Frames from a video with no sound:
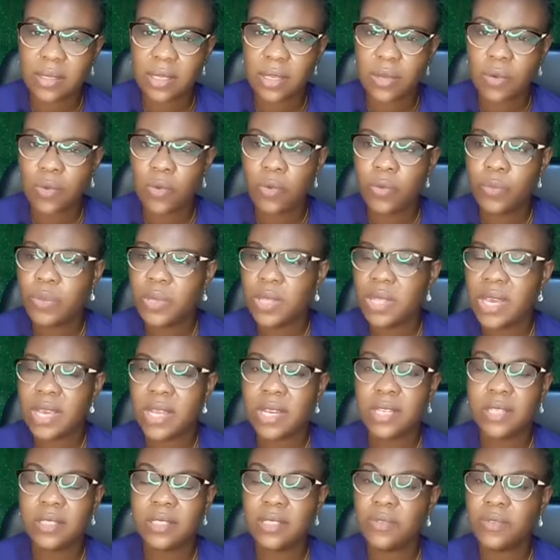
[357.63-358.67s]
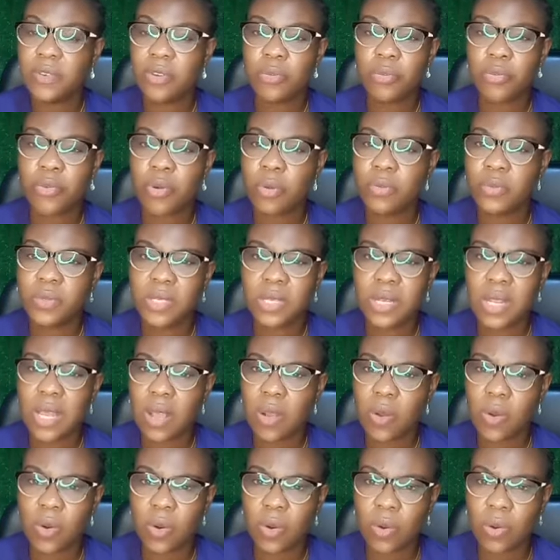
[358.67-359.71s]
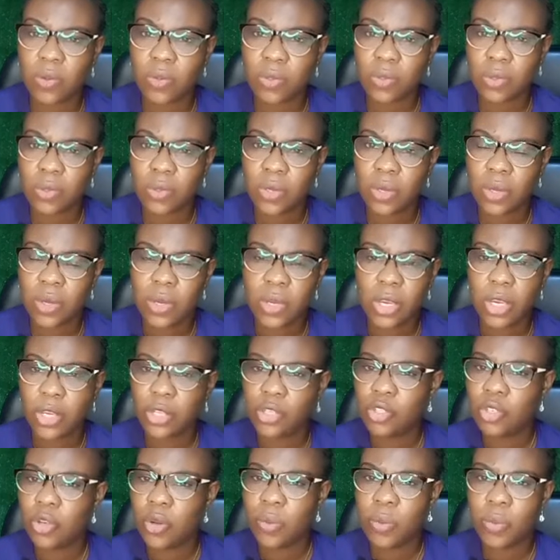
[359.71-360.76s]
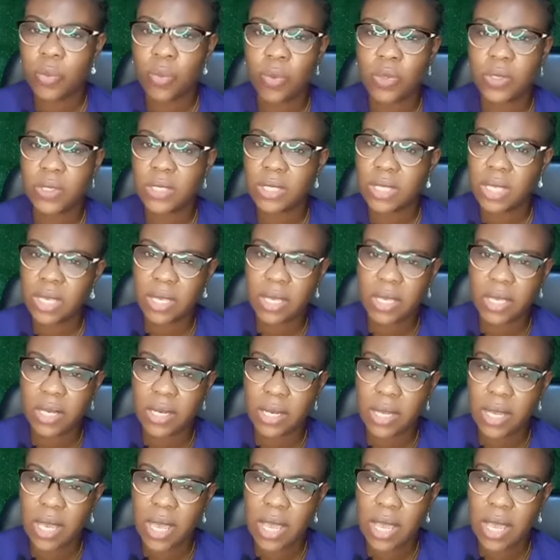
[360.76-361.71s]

It could be that it's even a property that got lost, a job was taken,